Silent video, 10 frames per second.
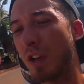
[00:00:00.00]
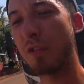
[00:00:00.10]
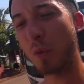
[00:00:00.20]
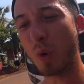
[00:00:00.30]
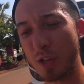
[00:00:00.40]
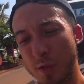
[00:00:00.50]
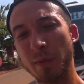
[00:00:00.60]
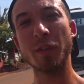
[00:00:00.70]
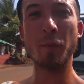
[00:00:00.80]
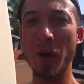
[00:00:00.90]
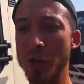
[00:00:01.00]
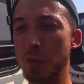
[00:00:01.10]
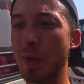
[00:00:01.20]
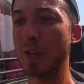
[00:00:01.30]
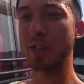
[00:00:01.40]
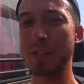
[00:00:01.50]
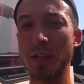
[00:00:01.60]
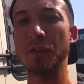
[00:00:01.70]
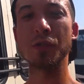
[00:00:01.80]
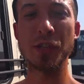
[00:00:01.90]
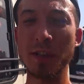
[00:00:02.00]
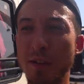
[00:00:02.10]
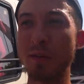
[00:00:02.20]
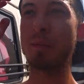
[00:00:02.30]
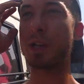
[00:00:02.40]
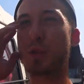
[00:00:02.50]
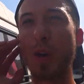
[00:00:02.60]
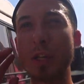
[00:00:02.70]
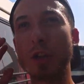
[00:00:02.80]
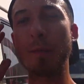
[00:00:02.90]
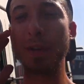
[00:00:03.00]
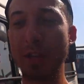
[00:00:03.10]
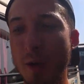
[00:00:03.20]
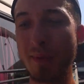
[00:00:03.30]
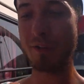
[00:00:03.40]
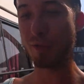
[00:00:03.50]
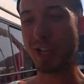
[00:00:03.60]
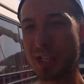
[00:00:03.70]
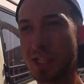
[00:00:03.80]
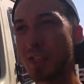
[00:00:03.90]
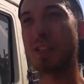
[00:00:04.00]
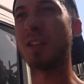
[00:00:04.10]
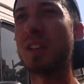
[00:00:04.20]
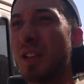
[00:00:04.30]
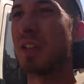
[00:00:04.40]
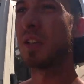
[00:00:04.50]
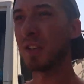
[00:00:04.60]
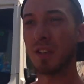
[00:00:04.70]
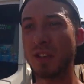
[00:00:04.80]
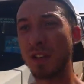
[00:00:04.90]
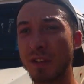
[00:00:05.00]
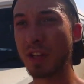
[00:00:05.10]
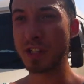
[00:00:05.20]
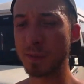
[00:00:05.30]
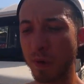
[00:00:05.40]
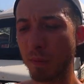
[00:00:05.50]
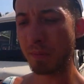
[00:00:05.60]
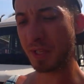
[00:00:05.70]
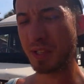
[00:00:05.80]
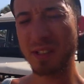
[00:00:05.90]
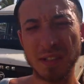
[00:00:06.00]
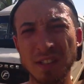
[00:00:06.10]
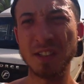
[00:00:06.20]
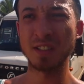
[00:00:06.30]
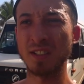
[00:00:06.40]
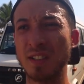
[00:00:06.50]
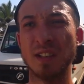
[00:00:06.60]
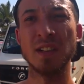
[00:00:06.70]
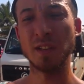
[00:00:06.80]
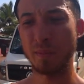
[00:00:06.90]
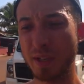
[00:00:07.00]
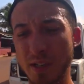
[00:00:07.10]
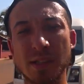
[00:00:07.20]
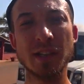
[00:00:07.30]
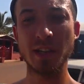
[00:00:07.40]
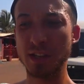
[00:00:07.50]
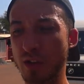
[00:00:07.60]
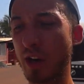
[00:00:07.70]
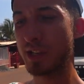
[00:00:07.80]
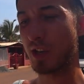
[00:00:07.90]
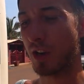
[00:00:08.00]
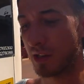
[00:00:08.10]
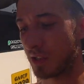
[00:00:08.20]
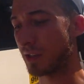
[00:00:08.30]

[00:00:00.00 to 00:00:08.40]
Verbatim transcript: If you watched me the past minutes and you've seen my sweat dripping down my face, then it's probably because India is crazy hot.